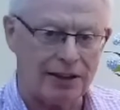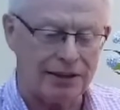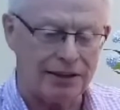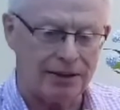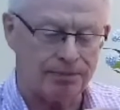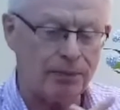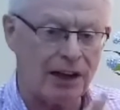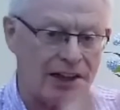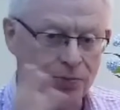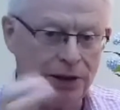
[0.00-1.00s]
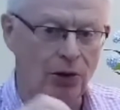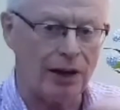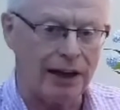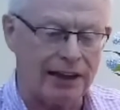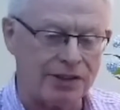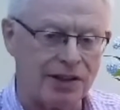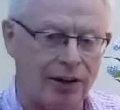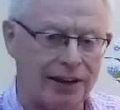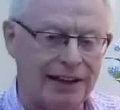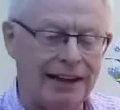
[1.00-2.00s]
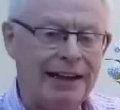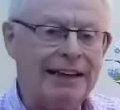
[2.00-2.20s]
and as we know, historically,